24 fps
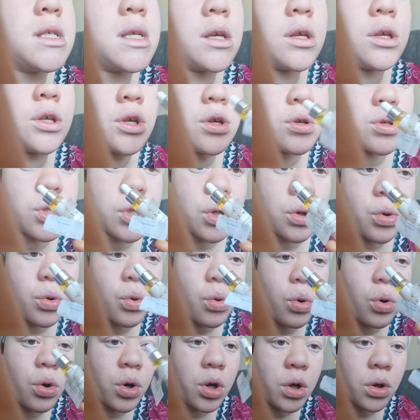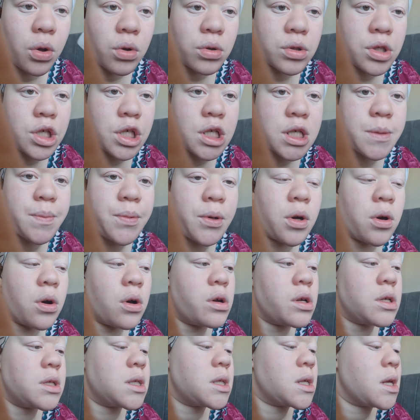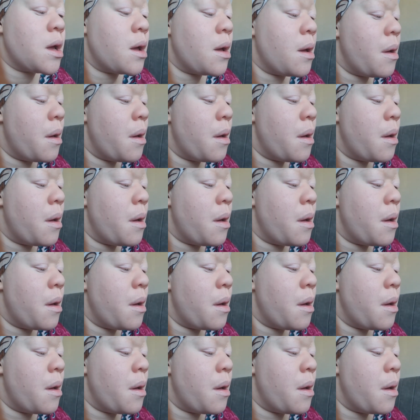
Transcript: it cuticle oil, just because